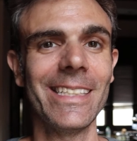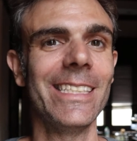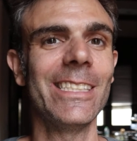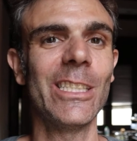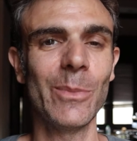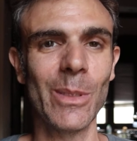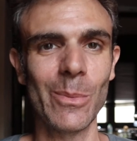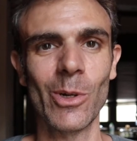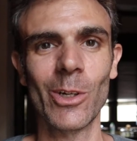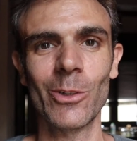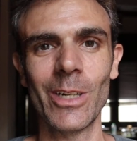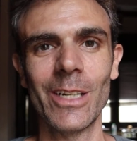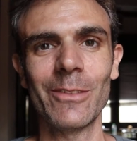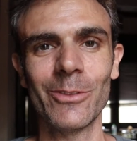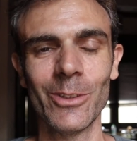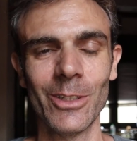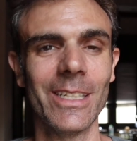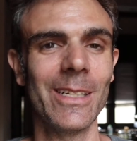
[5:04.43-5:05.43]
I need to be more
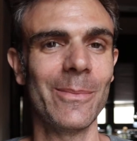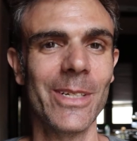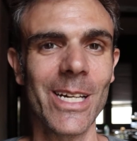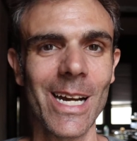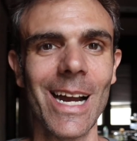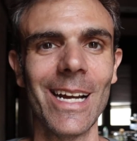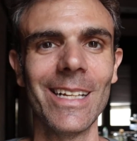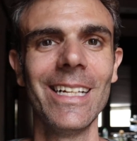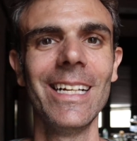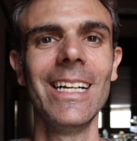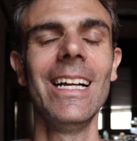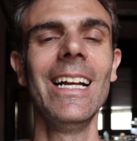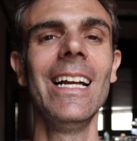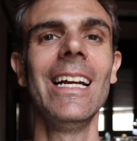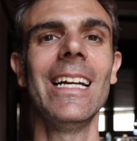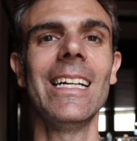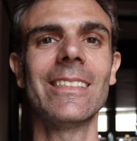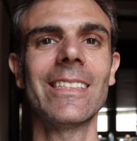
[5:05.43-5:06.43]
grateful and I'm not,
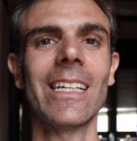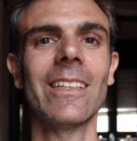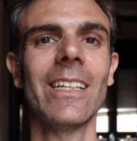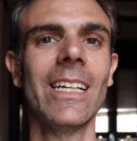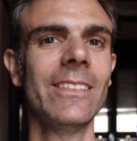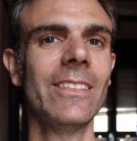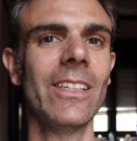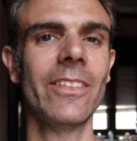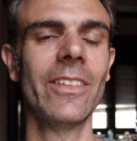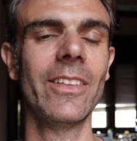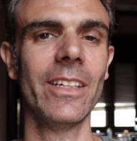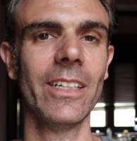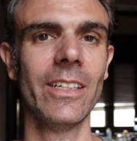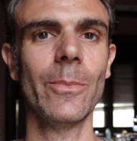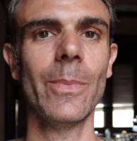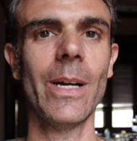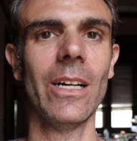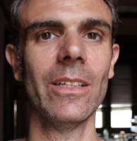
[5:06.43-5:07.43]
is I like to
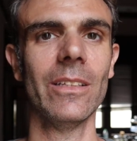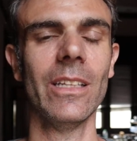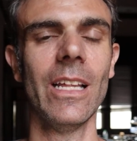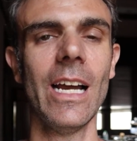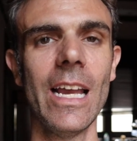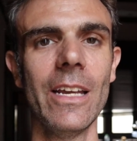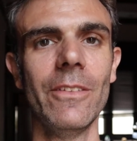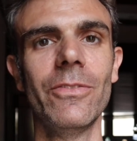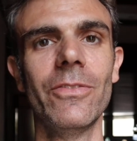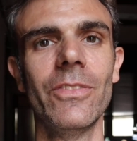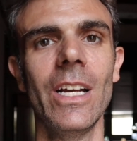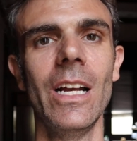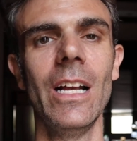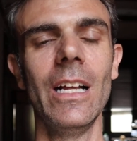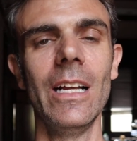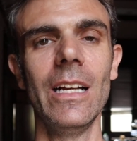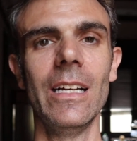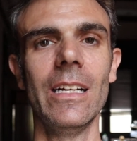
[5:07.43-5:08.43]
think about life
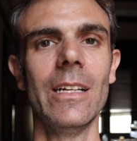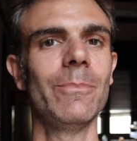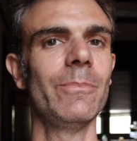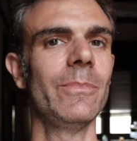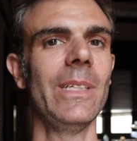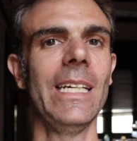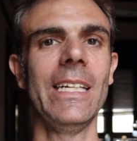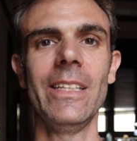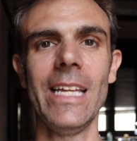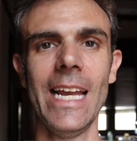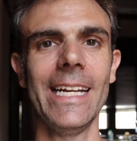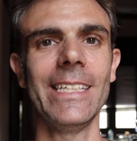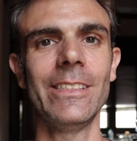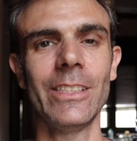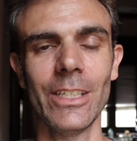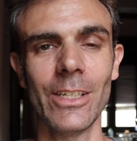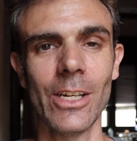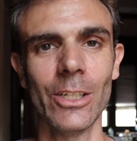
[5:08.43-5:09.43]
in the
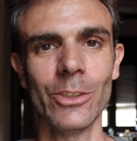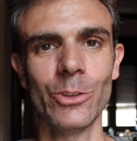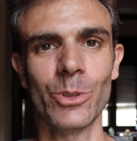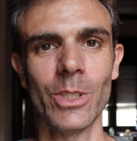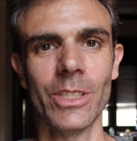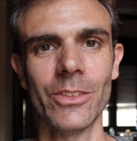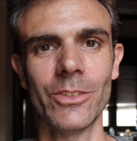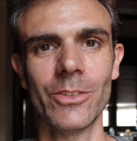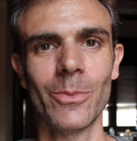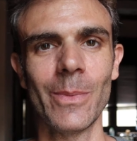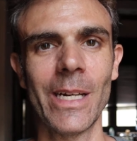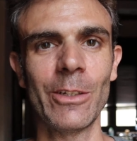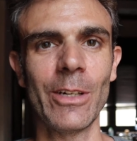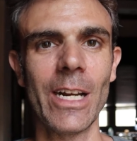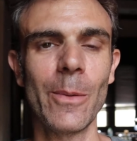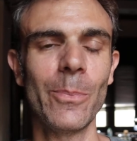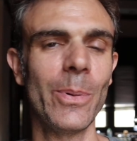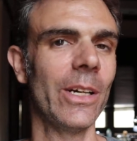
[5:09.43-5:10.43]
1800s. My
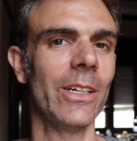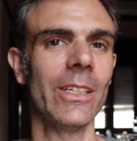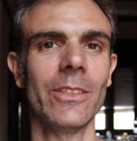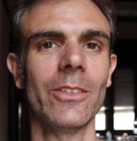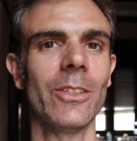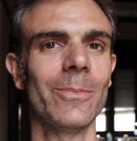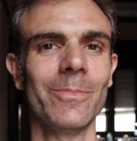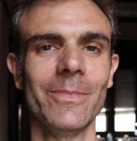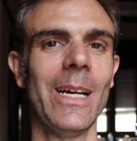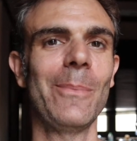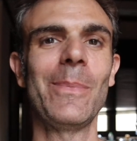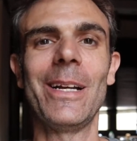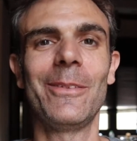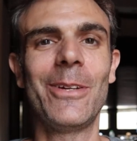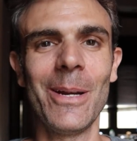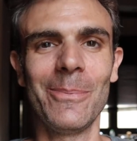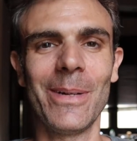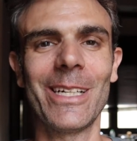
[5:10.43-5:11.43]
grandparents, or not
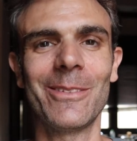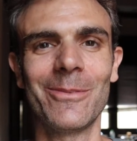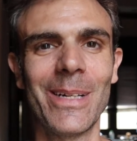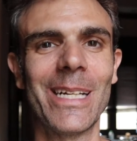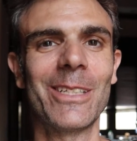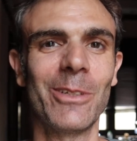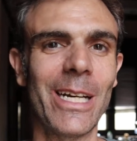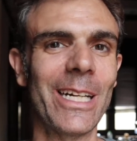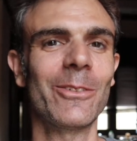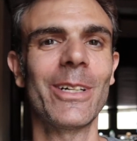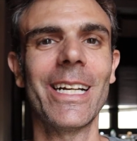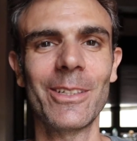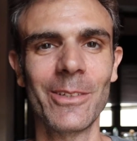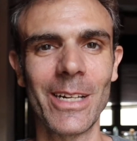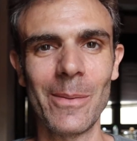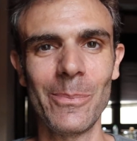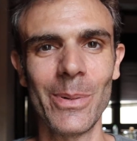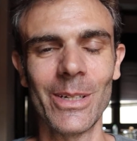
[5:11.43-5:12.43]
my, my, my great great
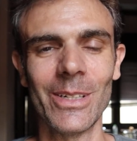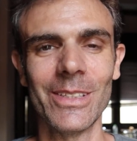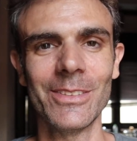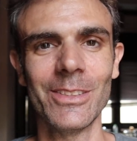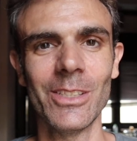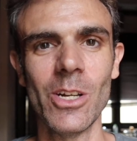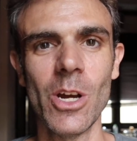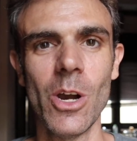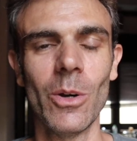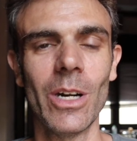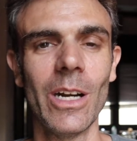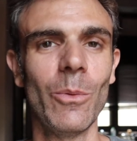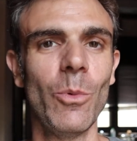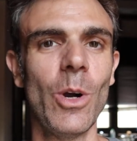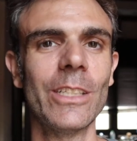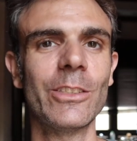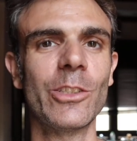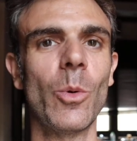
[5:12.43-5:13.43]
grandparents, you know, or I
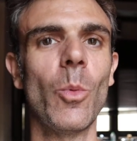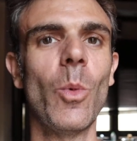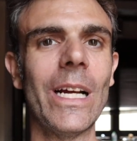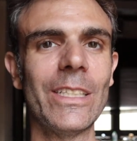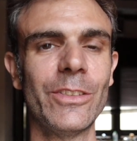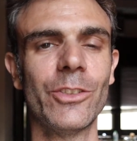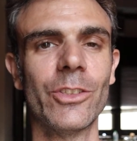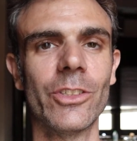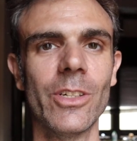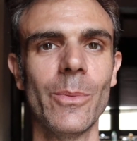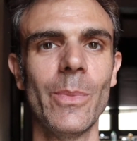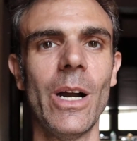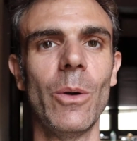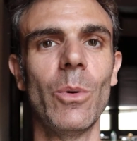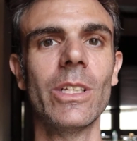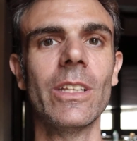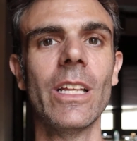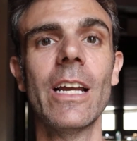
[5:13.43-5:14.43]
watch a Western
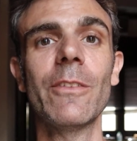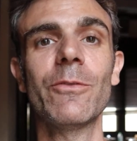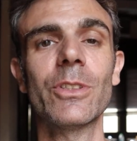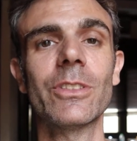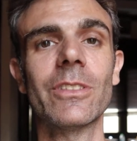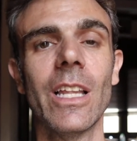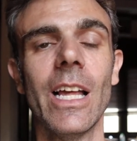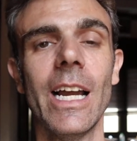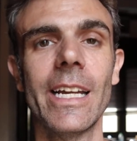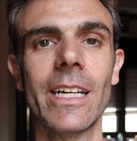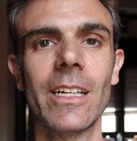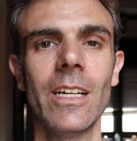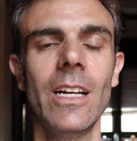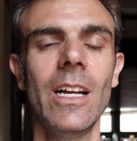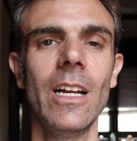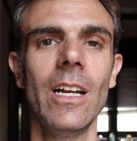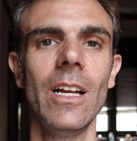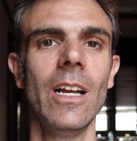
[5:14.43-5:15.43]
about what life was like
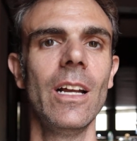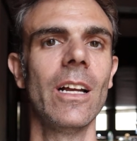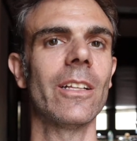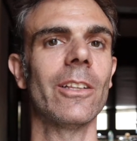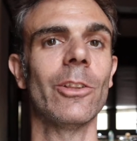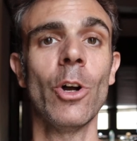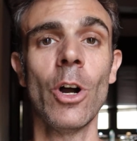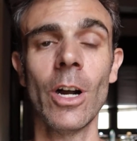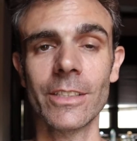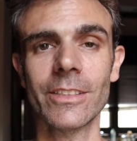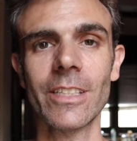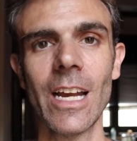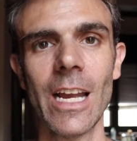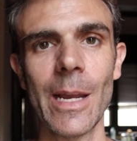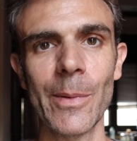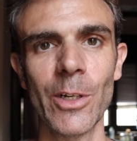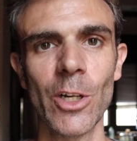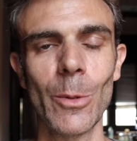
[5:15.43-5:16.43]
a long
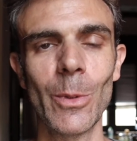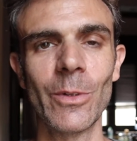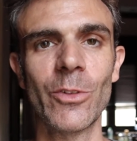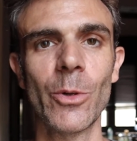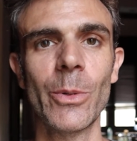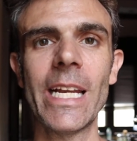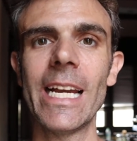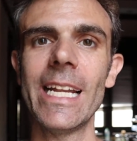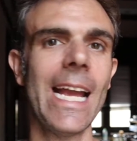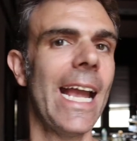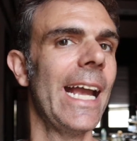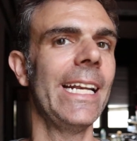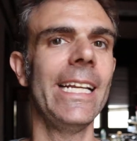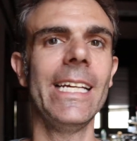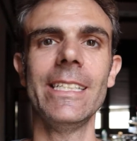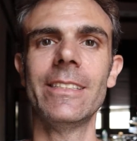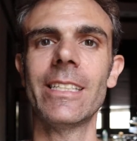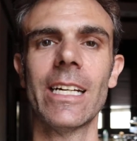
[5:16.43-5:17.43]
time ago before we had
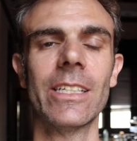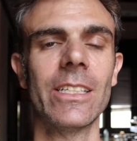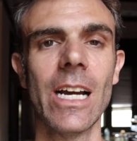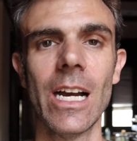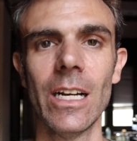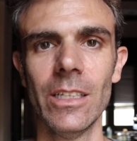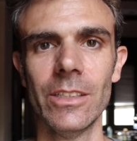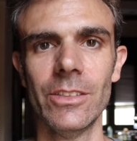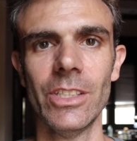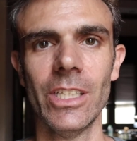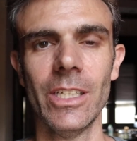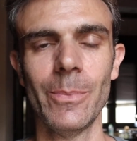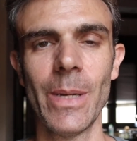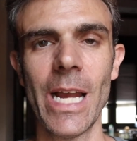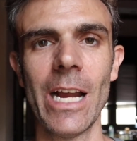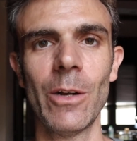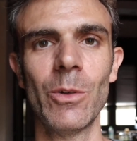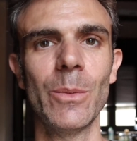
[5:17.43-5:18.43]
any technology.
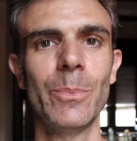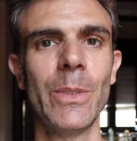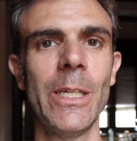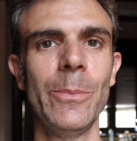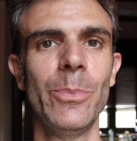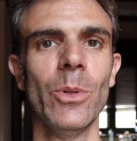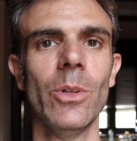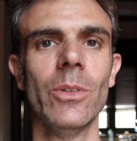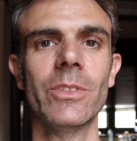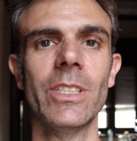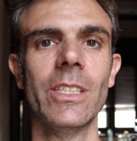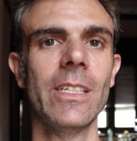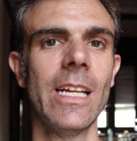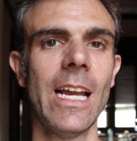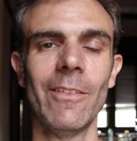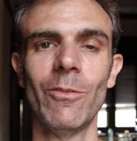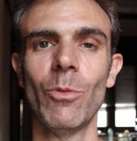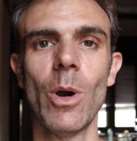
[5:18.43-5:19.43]
Back when people
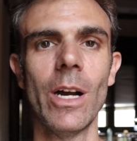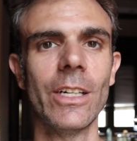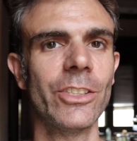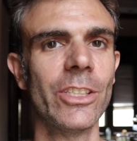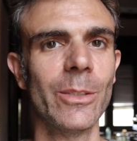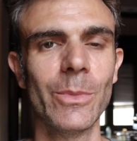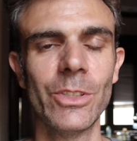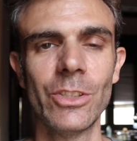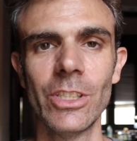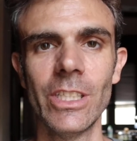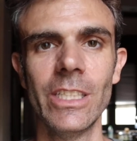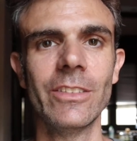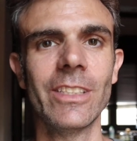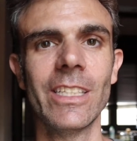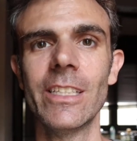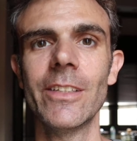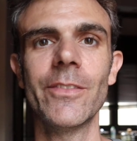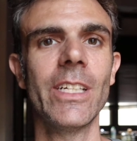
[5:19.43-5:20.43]
didn't have washing
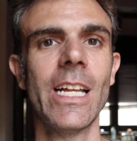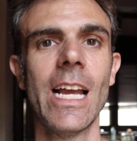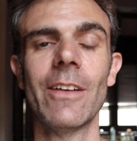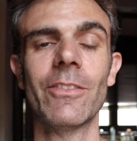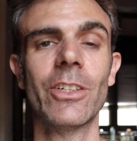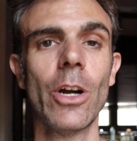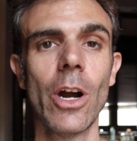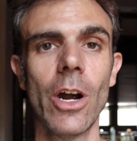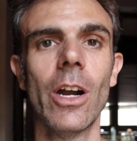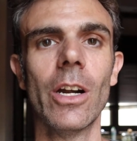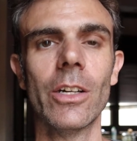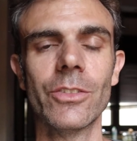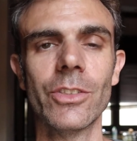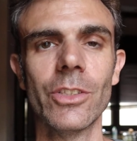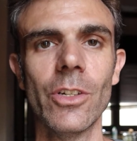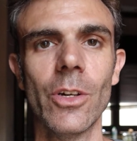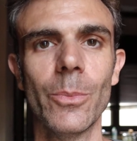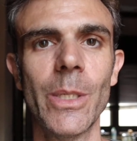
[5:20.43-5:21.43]
machines, they didn't even have
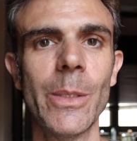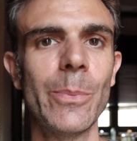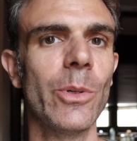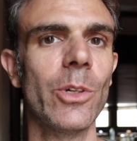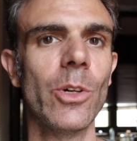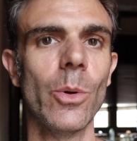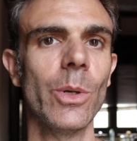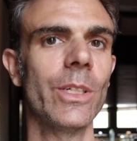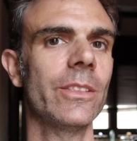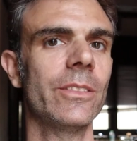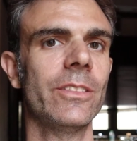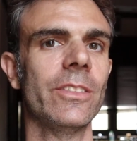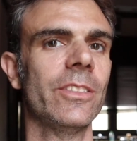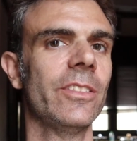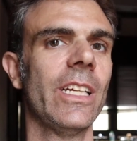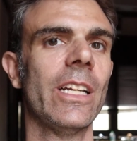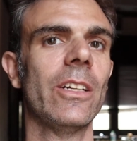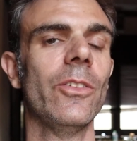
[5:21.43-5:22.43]
cars. You know, people going
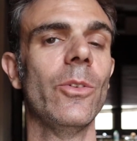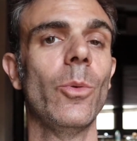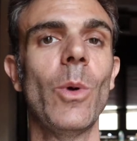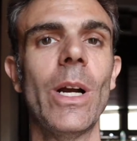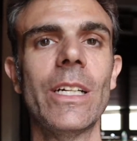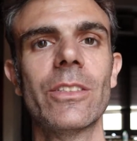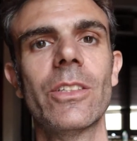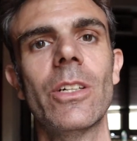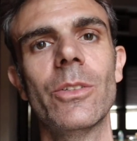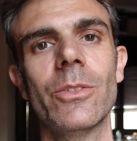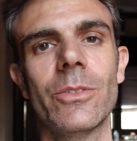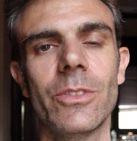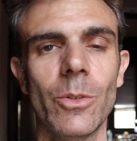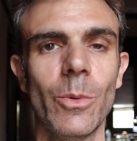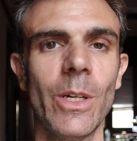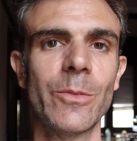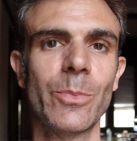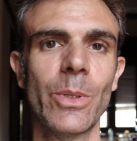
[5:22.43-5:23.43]
to settle the west coast,
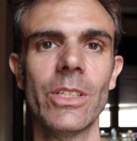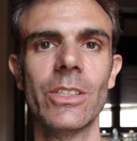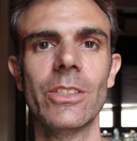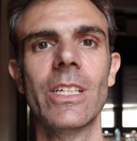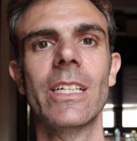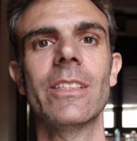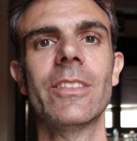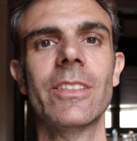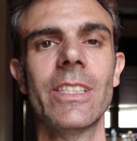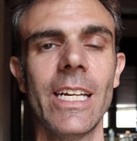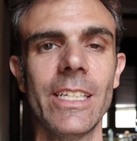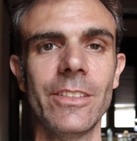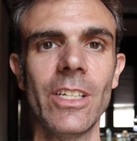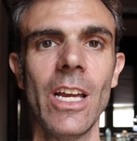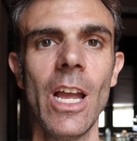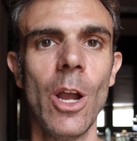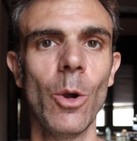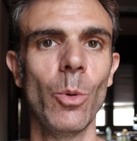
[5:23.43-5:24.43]
the west part of the United
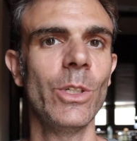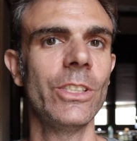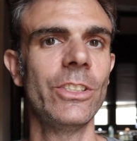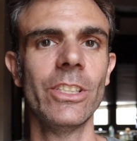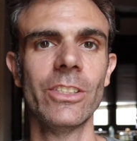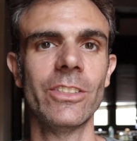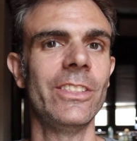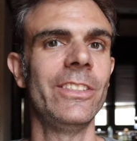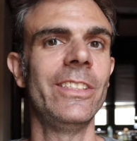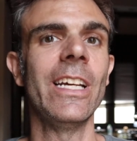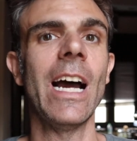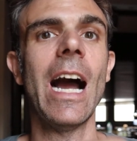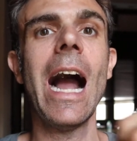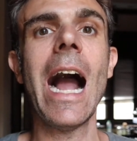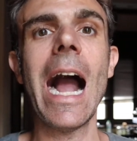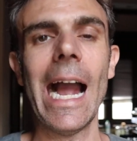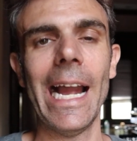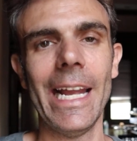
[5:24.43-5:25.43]
States, would just
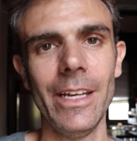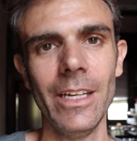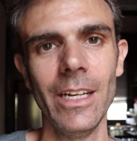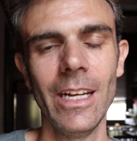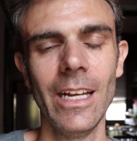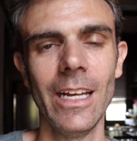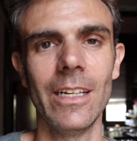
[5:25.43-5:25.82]
die